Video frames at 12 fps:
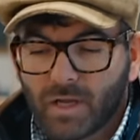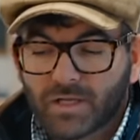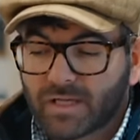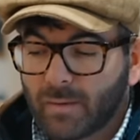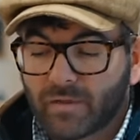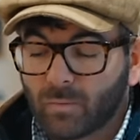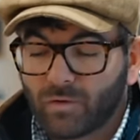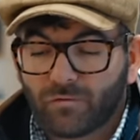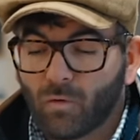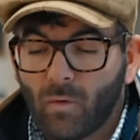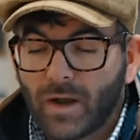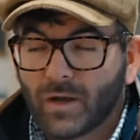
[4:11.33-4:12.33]
Same thing with the
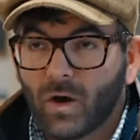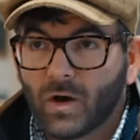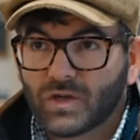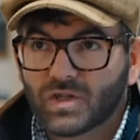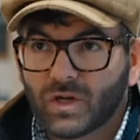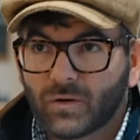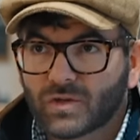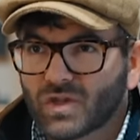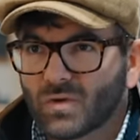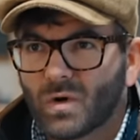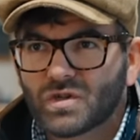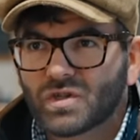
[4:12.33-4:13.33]
four-end irons, you know, because
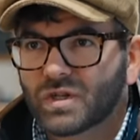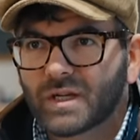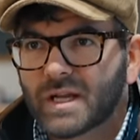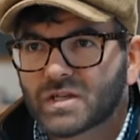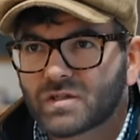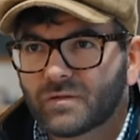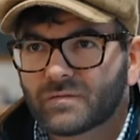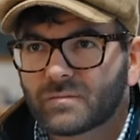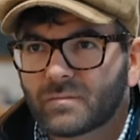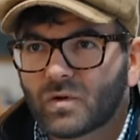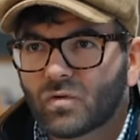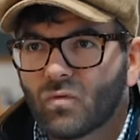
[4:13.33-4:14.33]
otherwise you're going to get stuff
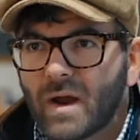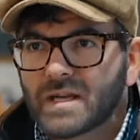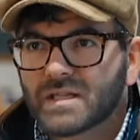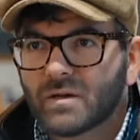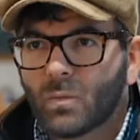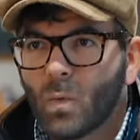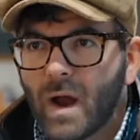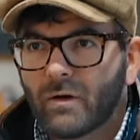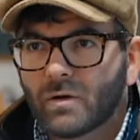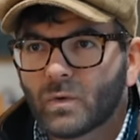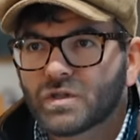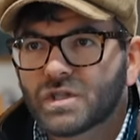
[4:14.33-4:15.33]
grating and
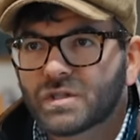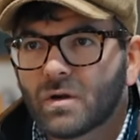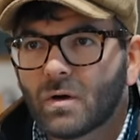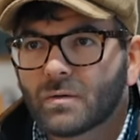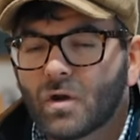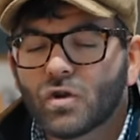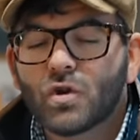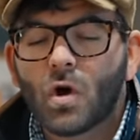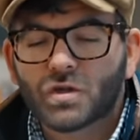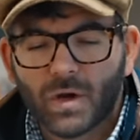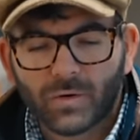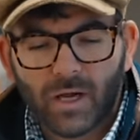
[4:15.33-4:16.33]
wearing, which is
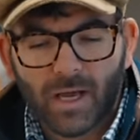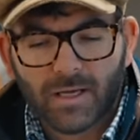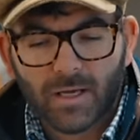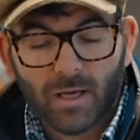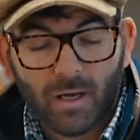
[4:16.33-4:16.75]
not okay.